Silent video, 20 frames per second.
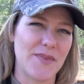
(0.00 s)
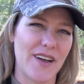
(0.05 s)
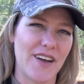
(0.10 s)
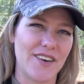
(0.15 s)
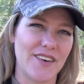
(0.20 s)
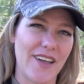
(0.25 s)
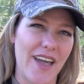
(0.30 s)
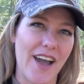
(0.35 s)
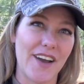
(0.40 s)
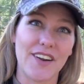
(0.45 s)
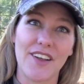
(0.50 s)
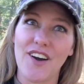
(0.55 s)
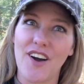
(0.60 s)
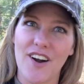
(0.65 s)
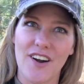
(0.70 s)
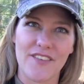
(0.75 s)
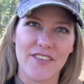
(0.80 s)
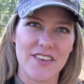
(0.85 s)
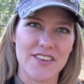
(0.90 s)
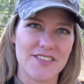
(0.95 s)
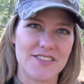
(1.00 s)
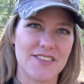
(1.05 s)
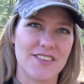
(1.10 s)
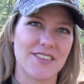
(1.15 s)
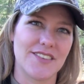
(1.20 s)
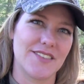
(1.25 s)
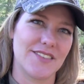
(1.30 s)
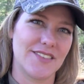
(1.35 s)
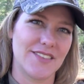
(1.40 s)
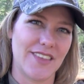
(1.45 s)
about how to harvest
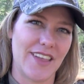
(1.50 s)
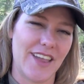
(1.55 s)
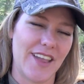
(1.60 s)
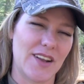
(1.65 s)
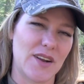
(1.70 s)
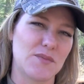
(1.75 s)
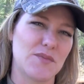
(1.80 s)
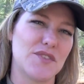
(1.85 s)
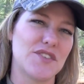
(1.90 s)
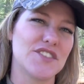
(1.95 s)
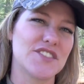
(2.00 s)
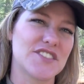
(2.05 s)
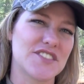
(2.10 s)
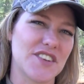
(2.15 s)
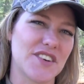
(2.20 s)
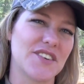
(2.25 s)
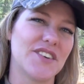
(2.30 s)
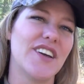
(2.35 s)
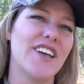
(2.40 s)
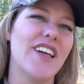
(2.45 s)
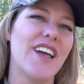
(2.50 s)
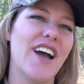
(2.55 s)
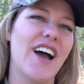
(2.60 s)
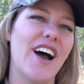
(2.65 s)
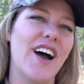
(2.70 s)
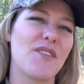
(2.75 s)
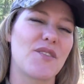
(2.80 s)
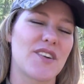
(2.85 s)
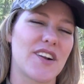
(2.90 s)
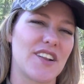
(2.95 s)
the animal. So
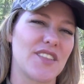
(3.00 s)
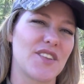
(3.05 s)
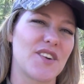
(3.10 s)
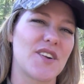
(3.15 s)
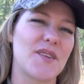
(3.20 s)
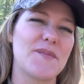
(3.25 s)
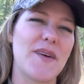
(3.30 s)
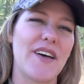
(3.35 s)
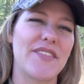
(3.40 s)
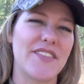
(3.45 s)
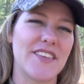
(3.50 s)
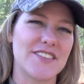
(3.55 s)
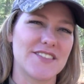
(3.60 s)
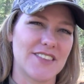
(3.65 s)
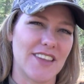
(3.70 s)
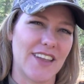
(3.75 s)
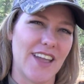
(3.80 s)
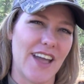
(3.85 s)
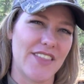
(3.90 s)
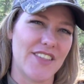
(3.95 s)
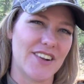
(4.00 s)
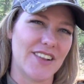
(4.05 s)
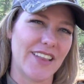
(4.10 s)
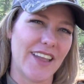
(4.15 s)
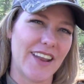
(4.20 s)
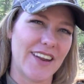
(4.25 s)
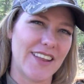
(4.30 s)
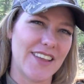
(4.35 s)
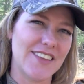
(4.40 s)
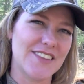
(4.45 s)
we're going to learn about this together,
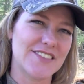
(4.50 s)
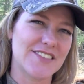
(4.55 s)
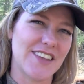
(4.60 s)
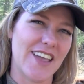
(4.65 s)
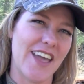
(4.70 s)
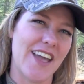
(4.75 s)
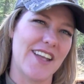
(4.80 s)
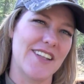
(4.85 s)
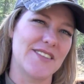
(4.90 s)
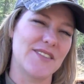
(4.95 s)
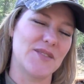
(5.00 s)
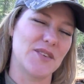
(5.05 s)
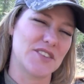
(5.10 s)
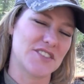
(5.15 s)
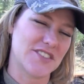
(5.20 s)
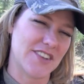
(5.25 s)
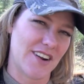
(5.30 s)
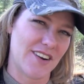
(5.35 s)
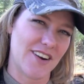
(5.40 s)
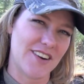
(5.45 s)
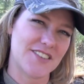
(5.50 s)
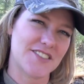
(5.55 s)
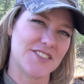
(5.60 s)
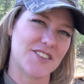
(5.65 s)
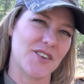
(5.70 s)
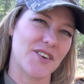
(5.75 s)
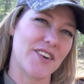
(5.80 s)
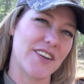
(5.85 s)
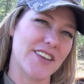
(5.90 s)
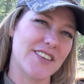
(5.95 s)
ladies, and we'll share our
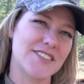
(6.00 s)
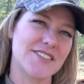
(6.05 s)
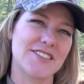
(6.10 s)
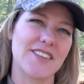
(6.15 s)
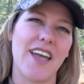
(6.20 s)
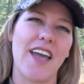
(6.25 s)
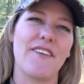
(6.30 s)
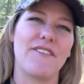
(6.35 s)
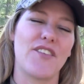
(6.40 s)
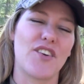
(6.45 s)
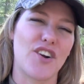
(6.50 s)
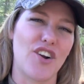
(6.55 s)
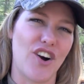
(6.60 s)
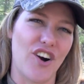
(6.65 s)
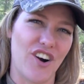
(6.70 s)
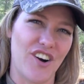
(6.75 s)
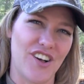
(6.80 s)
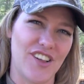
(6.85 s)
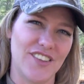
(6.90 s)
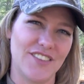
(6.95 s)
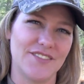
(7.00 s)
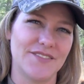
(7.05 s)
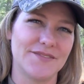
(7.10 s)
stories for all.